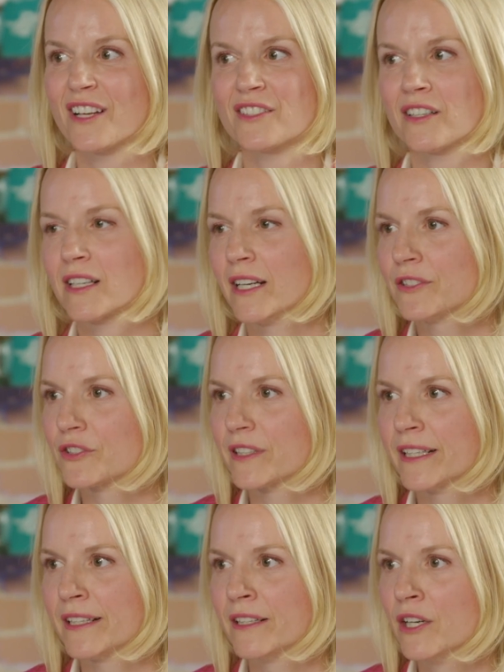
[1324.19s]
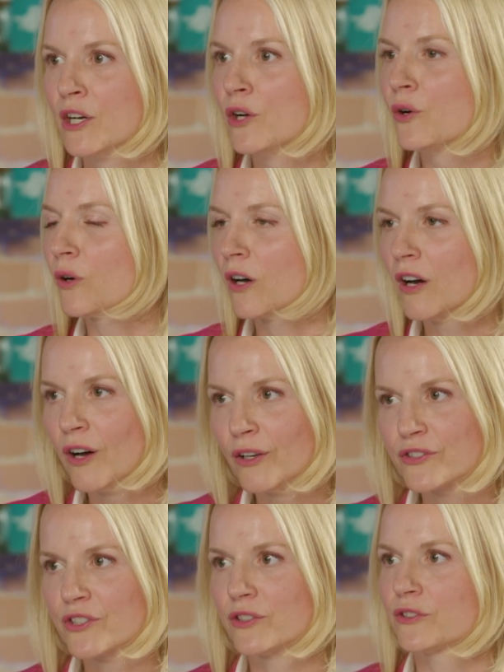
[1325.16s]
our country who are
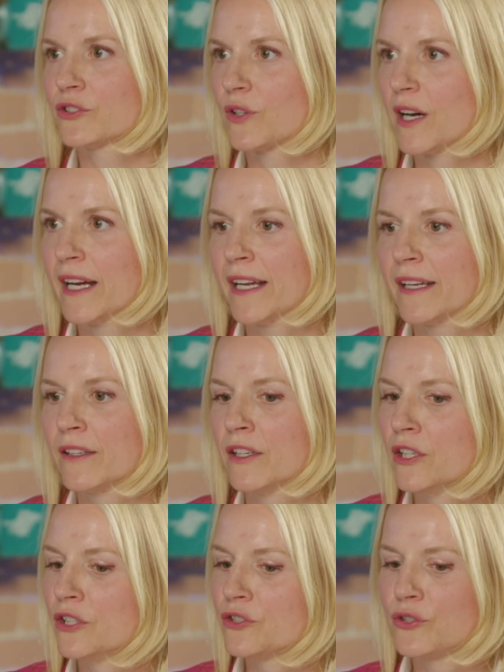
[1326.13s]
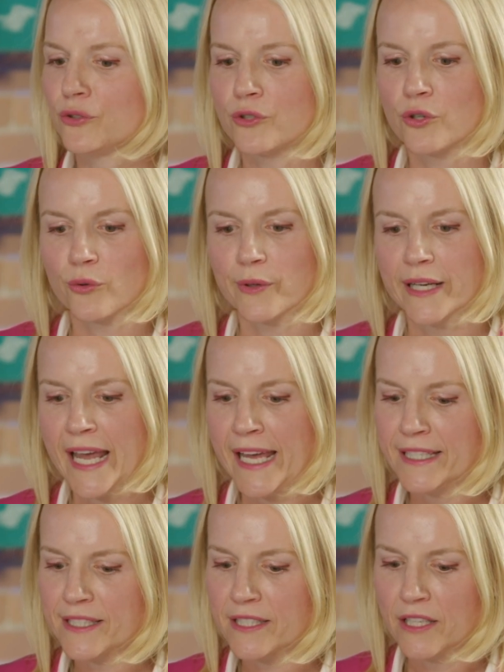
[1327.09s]
also trying to
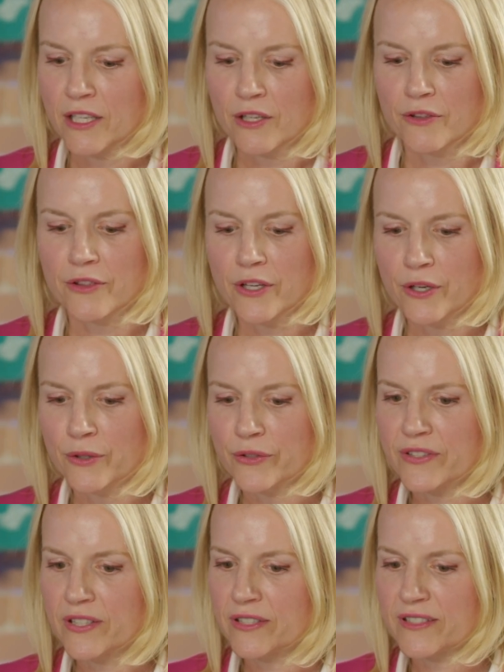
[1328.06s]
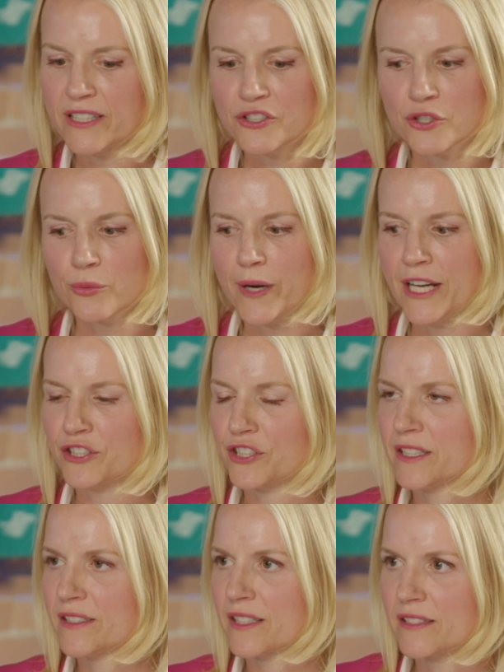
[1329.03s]
create those
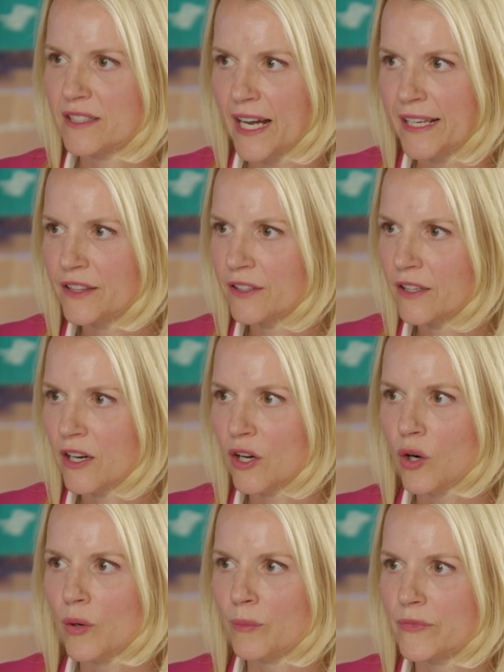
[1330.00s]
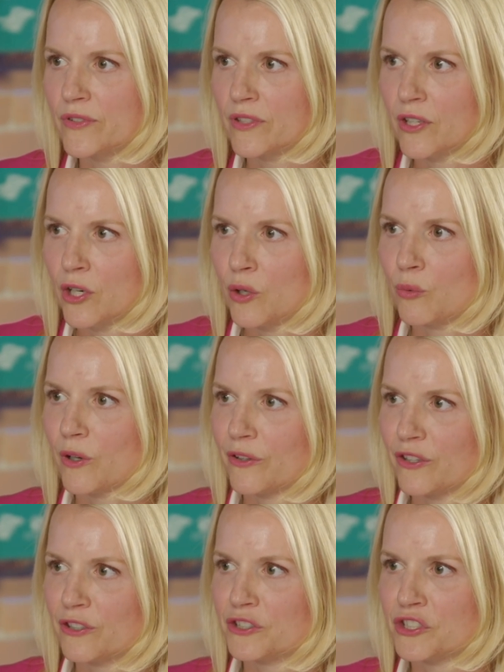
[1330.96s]
situations inside their homes where
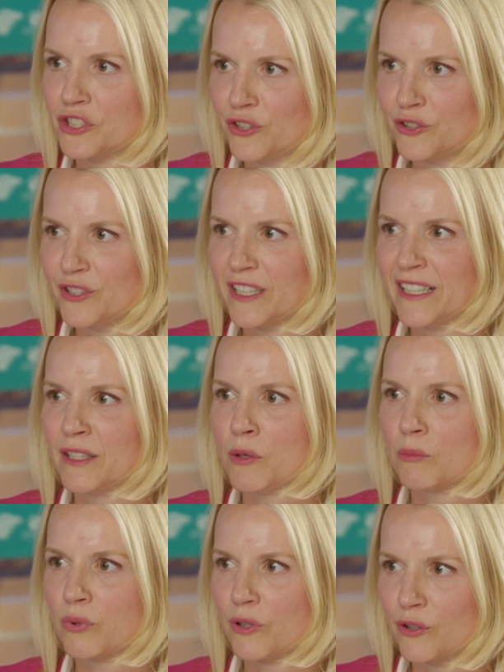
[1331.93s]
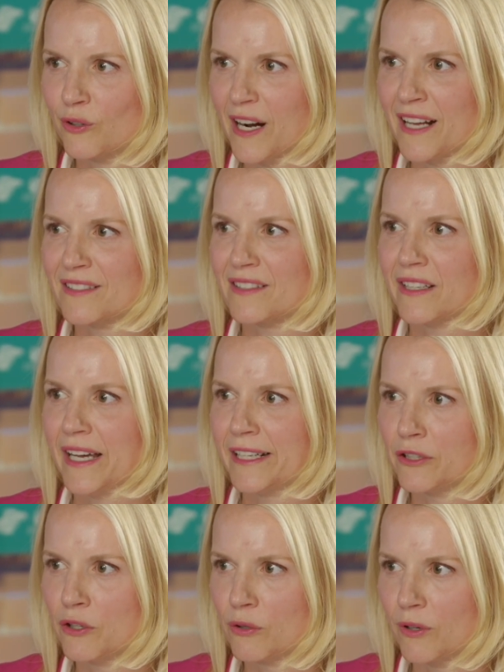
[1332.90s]
their children progress
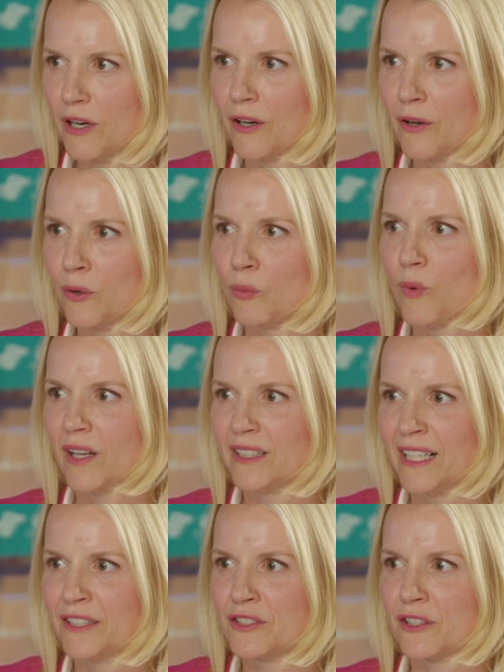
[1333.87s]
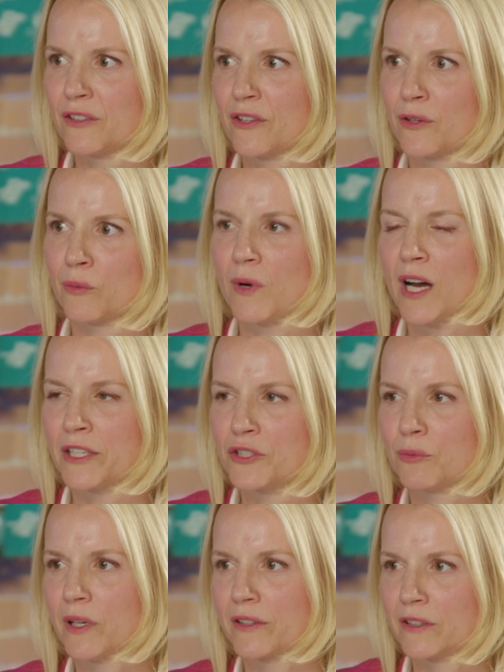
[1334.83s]
and grow while under their
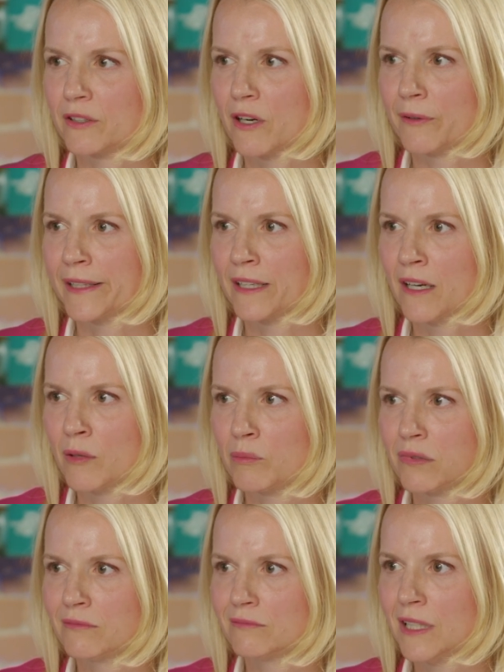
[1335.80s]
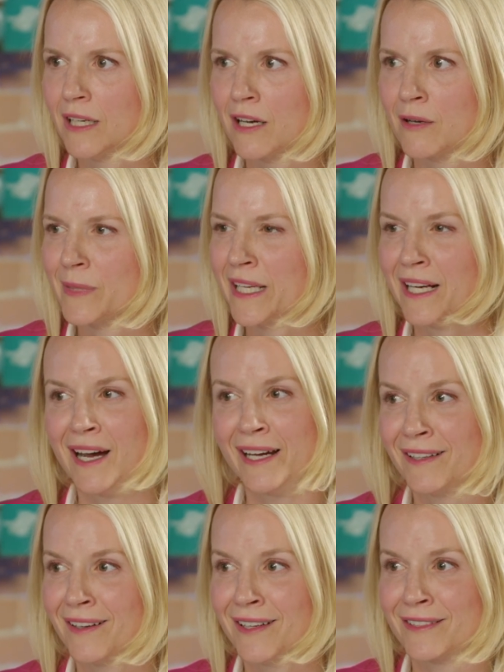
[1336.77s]
watch while they're growing up. And
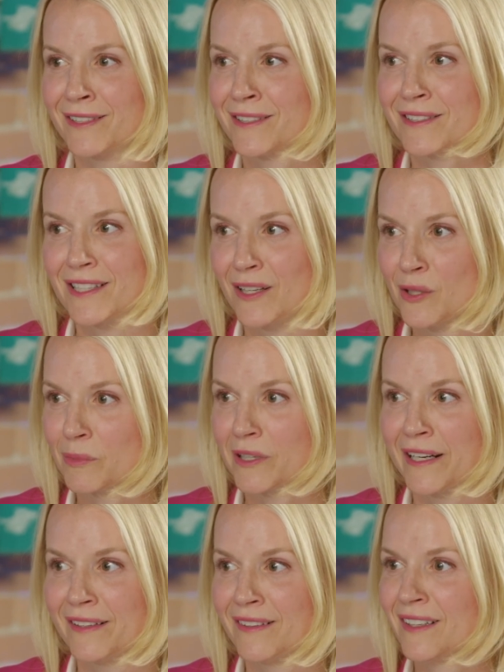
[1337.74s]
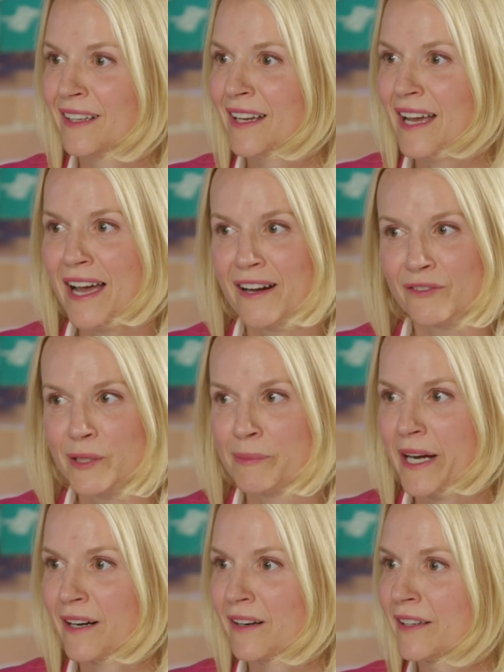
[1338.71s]
I honor and celebrate every
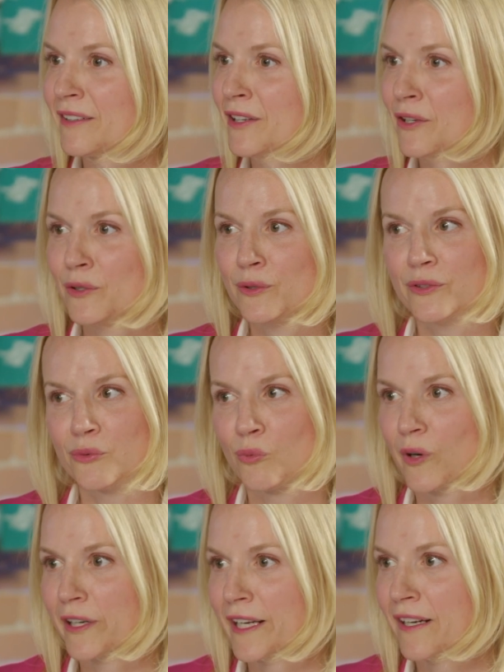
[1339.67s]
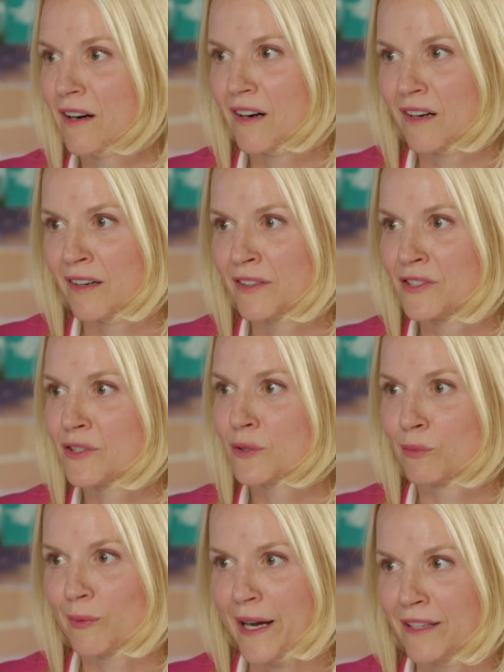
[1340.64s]
parent who is working hard to
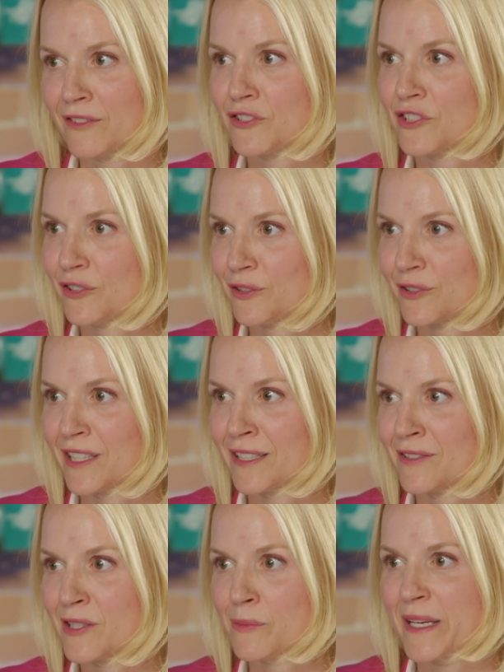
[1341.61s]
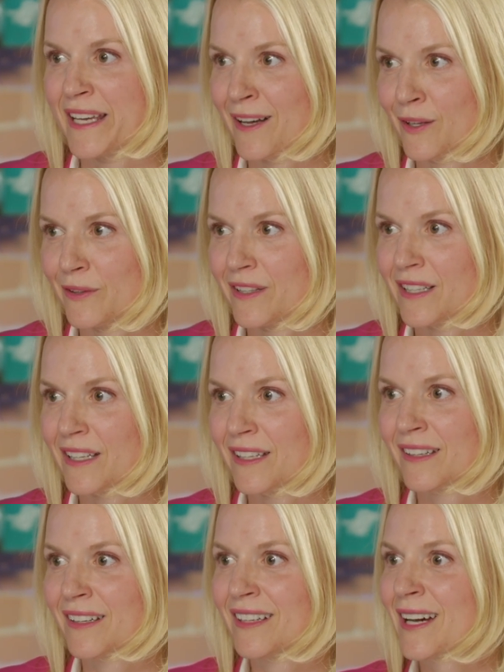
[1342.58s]
raise children to be healthy,
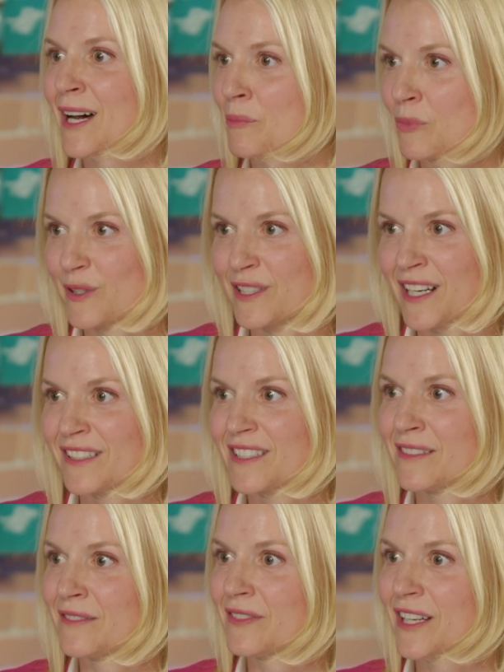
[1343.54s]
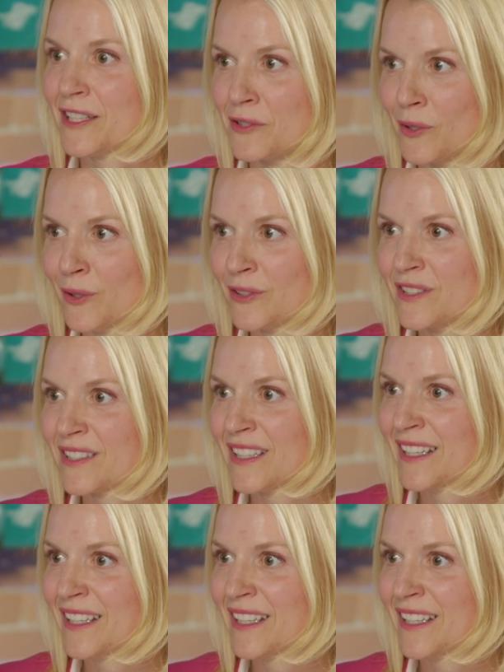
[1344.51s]
productive adults.